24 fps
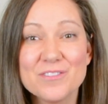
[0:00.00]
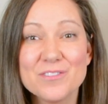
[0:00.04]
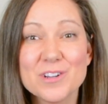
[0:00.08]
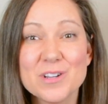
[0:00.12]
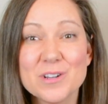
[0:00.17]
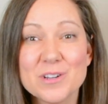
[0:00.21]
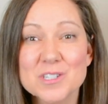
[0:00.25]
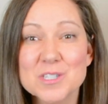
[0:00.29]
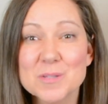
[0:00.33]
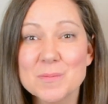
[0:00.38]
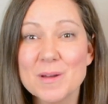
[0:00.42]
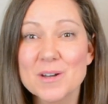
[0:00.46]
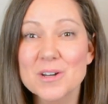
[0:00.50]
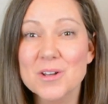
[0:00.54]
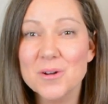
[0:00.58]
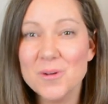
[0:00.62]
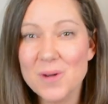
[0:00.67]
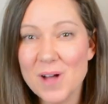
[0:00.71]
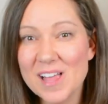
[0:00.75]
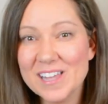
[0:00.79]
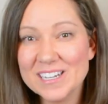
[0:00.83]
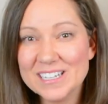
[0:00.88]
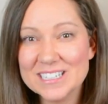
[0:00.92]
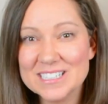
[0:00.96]
for you to spend
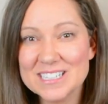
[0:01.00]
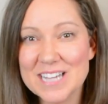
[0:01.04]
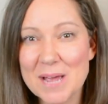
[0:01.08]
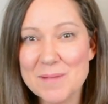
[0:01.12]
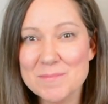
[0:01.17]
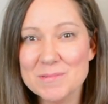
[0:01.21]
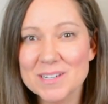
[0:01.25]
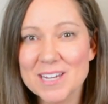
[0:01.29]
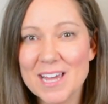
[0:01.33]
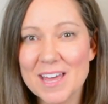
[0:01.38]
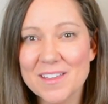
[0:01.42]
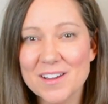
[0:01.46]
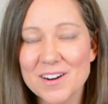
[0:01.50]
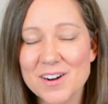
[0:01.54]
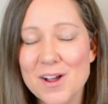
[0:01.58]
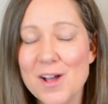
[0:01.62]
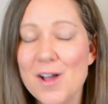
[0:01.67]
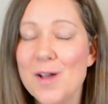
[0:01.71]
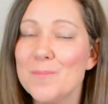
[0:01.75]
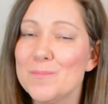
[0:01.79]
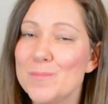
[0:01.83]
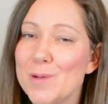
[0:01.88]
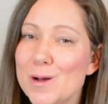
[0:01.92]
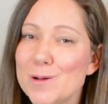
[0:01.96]
quality time
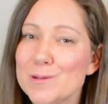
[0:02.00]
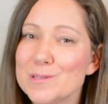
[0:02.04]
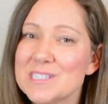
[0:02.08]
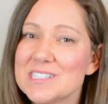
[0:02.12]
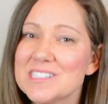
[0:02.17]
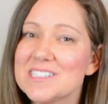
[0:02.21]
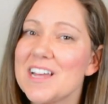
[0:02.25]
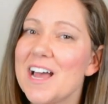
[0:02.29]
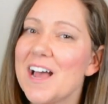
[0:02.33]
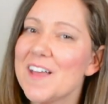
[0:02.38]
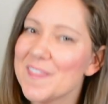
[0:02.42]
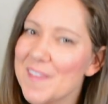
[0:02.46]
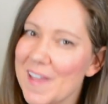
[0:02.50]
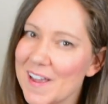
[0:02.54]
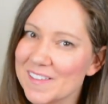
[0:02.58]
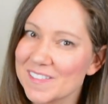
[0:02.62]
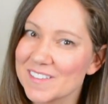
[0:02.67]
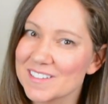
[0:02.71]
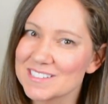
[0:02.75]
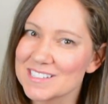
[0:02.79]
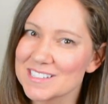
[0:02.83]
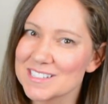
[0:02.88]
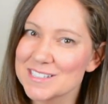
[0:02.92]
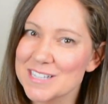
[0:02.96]
together. Most, unlike
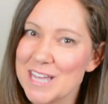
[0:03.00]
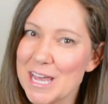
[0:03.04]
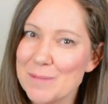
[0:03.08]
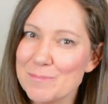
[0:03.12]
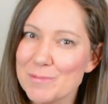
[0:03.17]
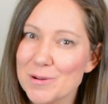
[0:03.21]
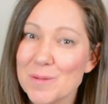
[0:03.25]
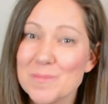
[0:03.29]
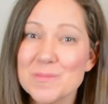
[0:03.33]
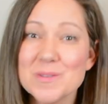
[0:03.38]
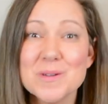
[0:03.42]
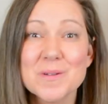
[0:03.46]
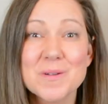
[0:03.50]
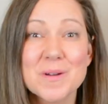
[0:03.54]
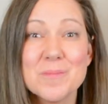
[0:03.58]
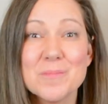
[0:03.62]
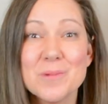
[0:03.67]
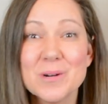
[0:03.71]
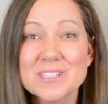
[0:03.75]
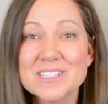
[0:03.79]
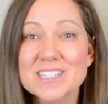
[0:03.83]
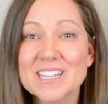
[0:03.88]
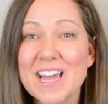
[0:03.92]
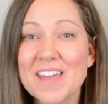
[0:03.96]
this escape room, you
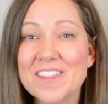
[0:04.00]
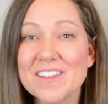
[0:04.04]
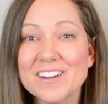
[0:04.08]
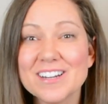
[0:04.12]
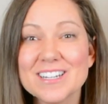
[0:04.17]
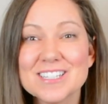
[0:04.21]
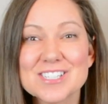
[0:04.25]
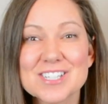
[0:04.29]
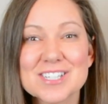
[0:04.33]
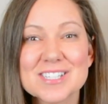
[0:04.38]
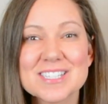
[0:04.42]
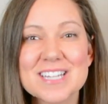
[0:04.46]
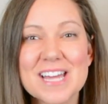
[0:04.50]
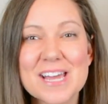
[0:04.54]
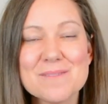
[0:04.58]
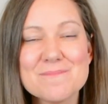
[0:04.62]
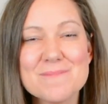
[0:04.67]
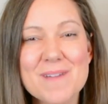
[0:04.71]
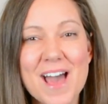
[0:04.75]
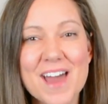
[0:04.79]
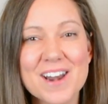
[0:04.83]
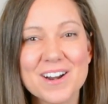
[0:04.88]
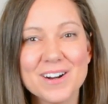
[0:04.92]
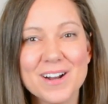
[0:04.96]
can put together in just a
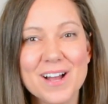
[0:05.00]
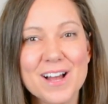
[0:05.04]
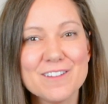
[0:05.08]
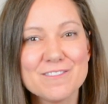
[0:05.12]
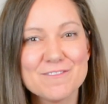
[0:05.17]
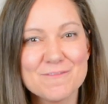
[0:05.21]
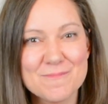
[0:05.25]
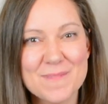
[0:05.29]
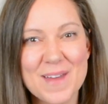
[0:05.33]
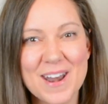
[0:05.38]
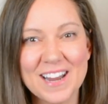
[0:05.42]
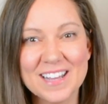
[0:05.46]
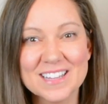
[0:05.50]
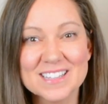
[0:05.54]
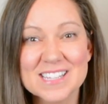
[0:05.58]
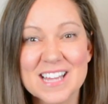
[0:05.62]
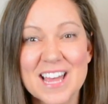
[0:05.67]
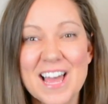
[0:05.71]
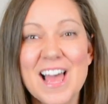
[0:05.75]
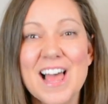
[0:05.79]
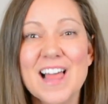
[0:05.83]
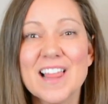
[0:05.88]
matter of minutes.